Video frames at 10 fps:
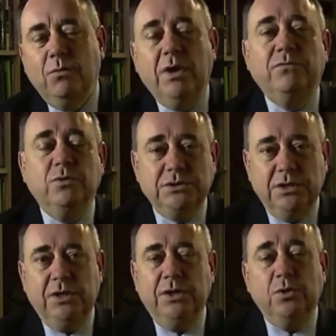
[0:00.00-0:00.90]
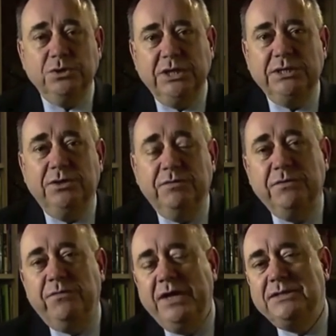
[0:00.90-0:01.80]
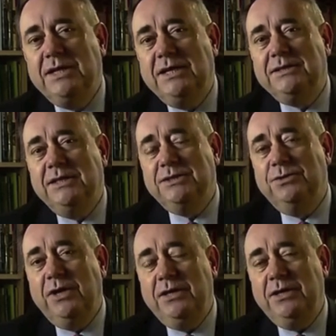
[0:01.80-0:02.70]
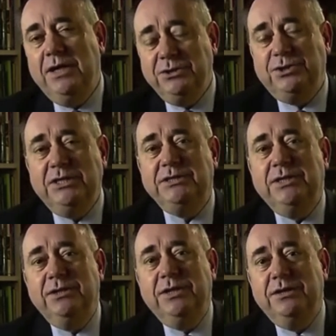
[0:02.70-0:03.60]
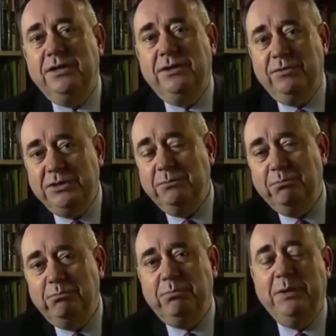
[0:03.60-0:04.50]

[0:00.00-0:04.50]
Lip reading: Well, of course, negotiation over defence assets, and rather interestingly, the recent